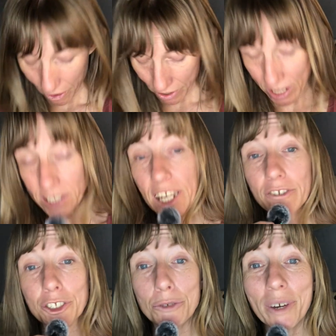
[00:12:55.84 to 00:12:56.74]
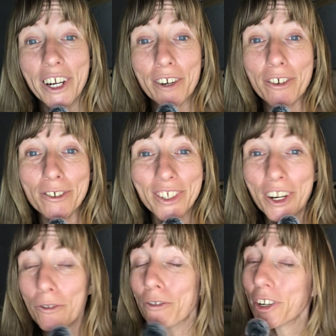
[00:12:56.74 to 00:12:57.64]
I realize I have two microphones
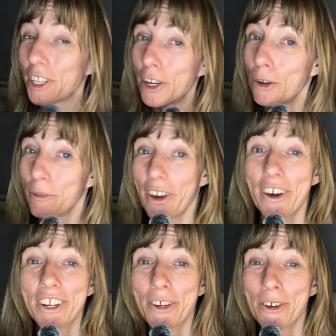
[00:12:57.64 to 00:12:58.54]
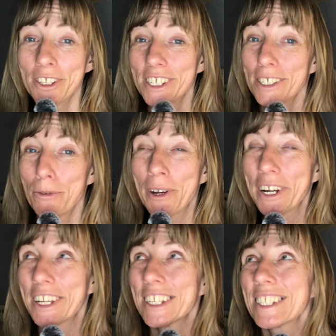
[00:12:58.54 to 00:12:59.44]
on. I really hope the audio on this
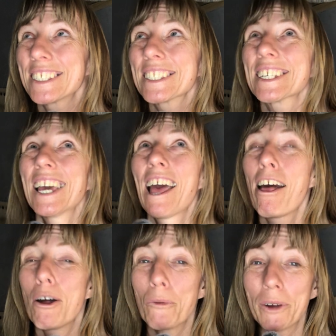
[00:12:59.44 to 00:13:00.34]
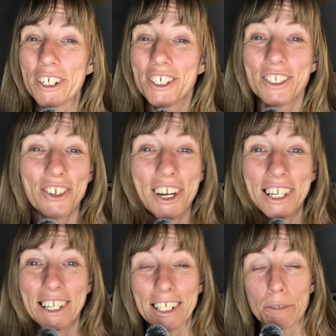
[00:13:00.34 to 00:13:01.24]
works. We're just
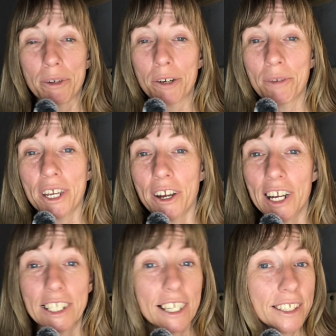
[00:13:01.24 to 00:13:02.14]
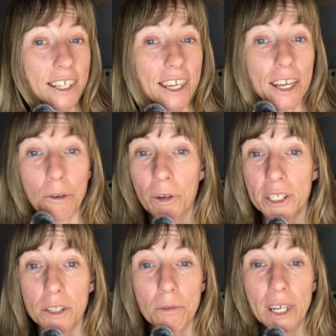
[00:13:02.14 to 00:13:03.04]
trying an experiment here. I tested it and it
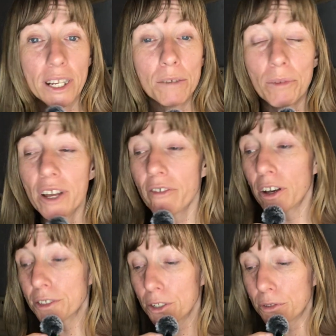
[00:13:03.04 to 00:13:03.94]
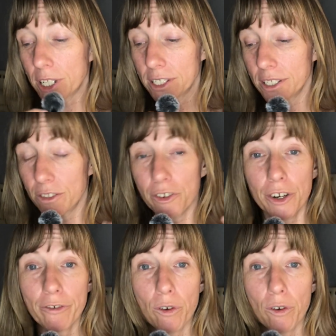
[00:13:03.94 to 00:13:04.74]
worked at the beginning, but I've also tested three